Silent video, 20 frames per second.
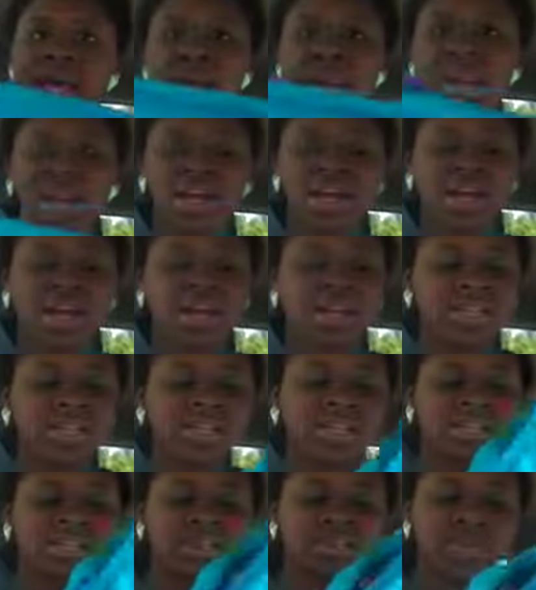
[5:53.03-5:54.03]
And I
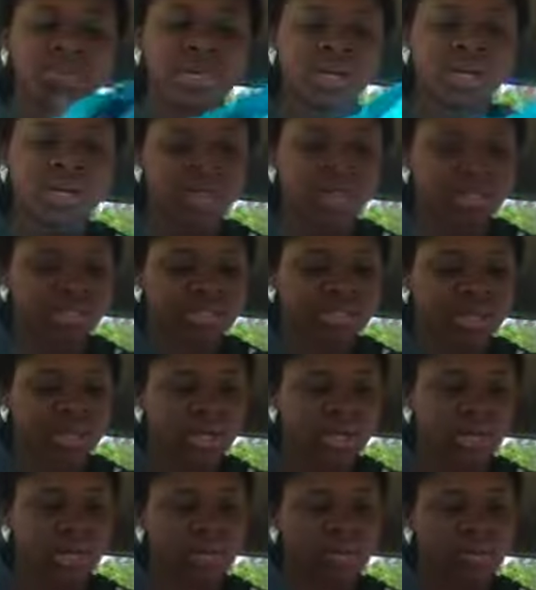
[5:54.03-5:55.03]
got this because
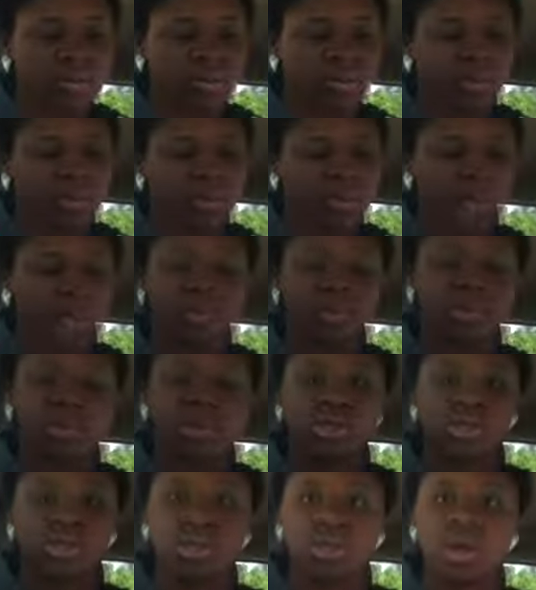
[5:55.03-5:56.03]
um, I'm
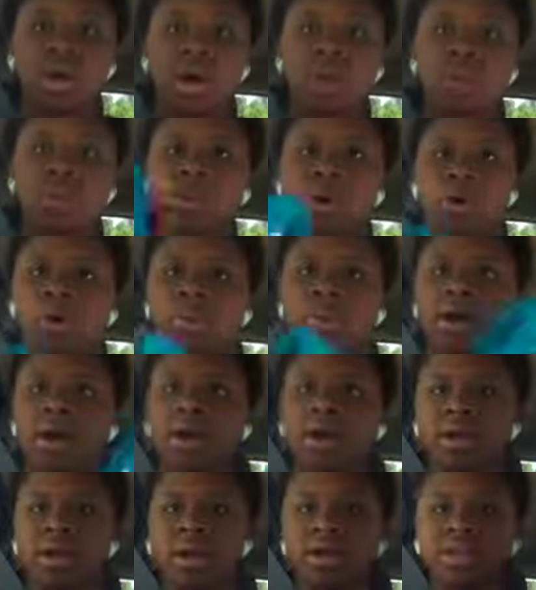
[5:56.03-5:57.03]
going to a water
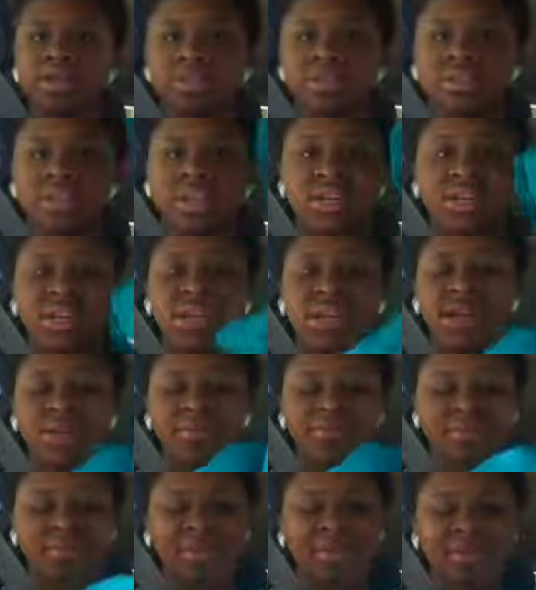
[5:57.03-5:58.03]
park on
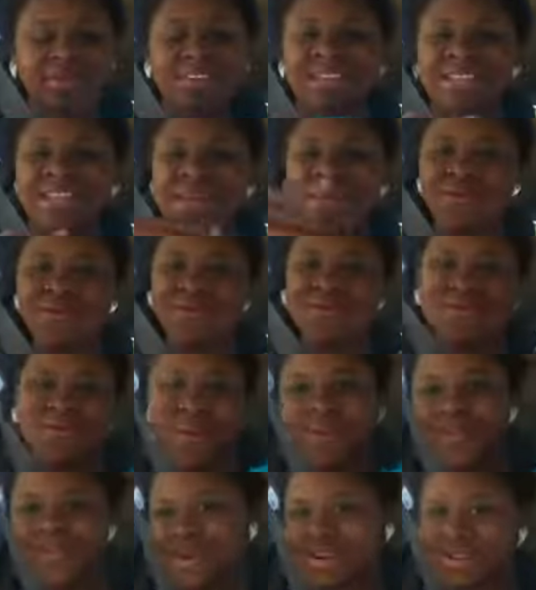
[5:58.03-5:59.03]
Sunday, the day before
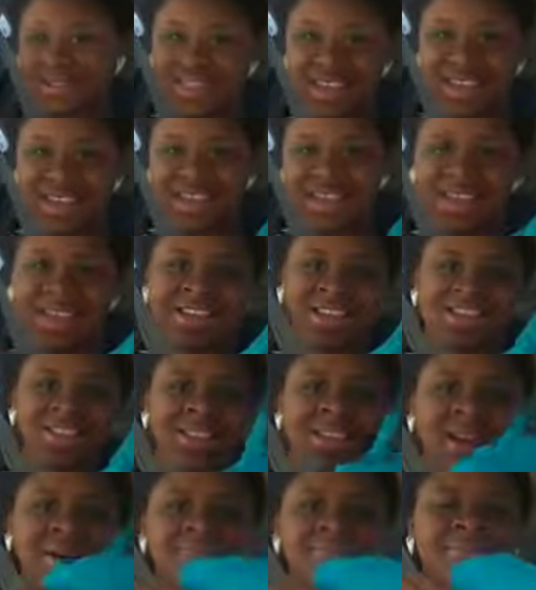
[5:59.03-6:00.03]
my birthday. So
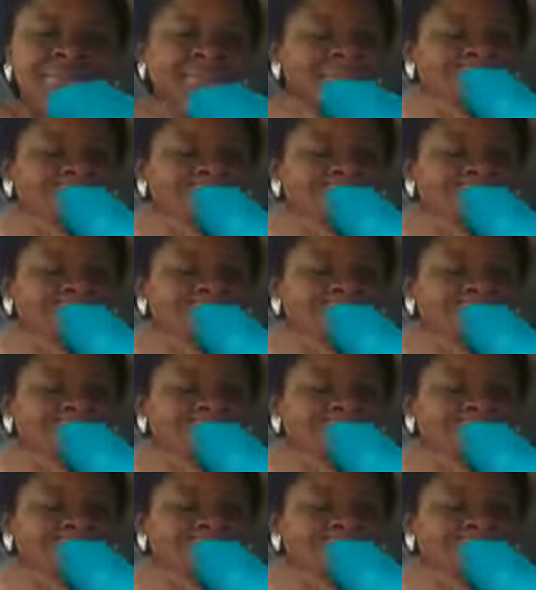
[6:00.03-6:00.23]
yeah.